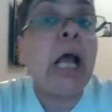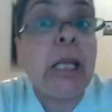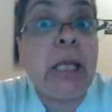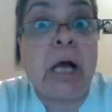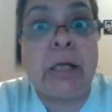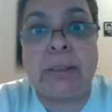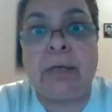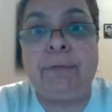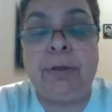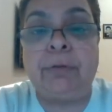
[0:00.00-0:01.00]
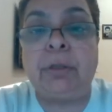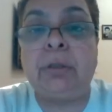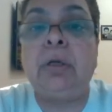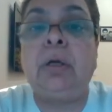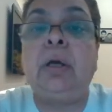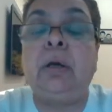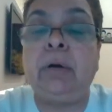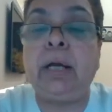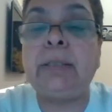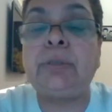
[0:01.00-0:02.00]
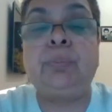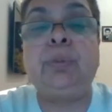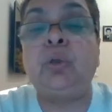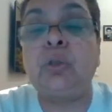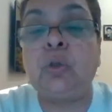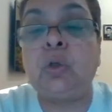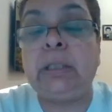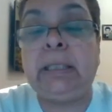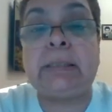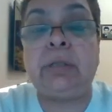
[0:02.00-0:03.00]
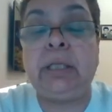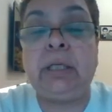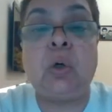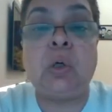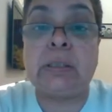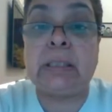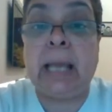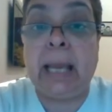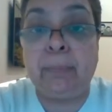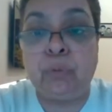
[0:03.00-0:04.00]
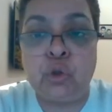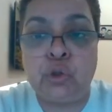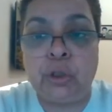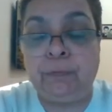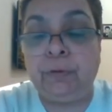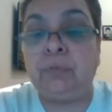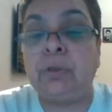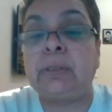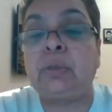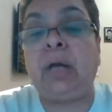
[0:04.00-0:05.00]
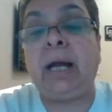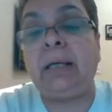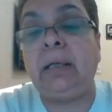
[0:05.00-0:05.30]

Lassa fever, right? So because all these three cause hemorrhagic fevers, so add